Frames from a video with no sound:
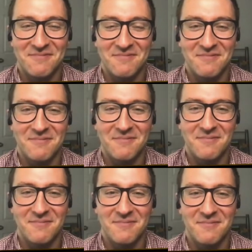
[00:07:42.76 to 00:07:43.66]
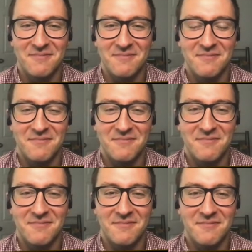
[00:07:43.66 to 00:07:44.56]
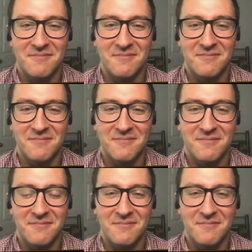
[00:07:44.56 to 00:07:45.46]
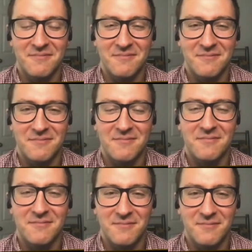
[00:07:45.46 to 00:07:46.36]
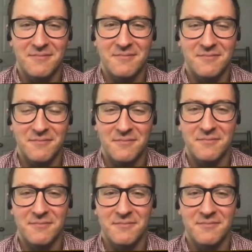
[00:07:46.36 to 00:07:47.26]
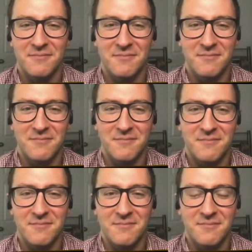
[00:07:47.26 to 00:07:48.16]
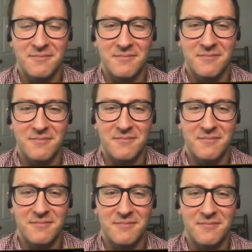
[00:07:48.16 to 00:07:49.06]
No words are spoken by the person on screen.